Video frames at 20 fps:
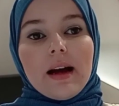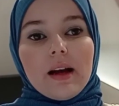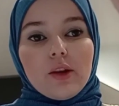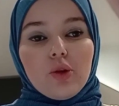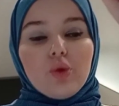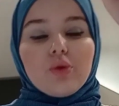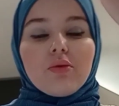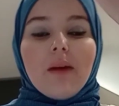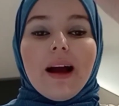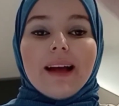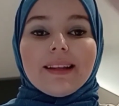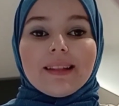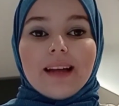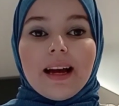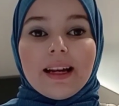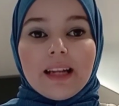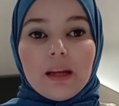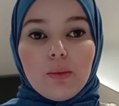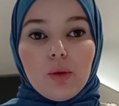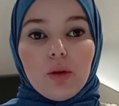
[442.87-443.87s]
write
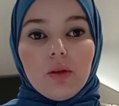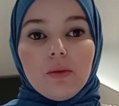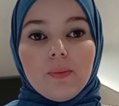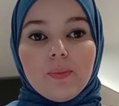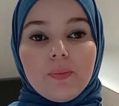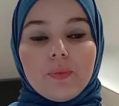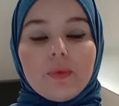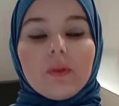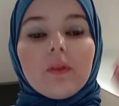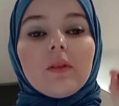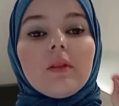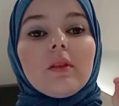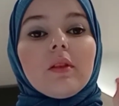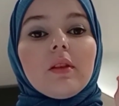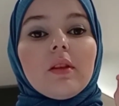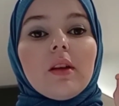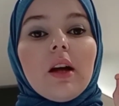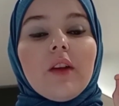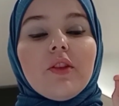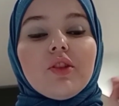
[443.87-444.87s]
animal
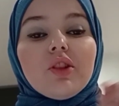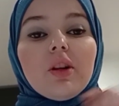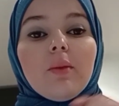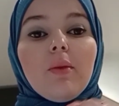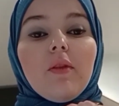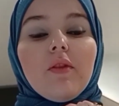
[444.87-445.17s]
at the top